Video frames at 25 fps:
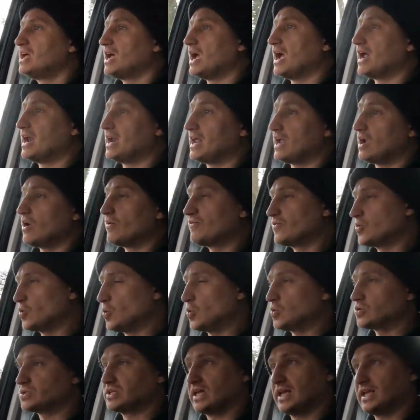And of
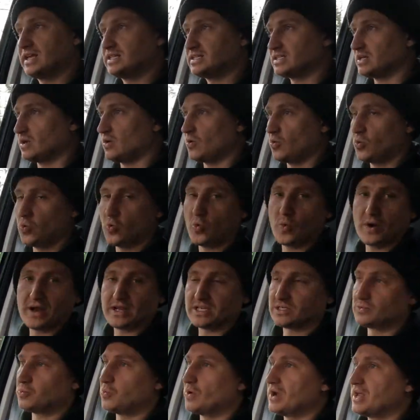course, it is
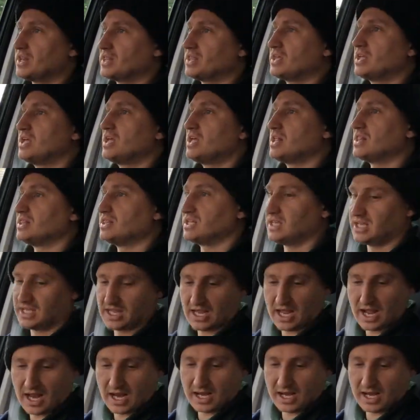always with the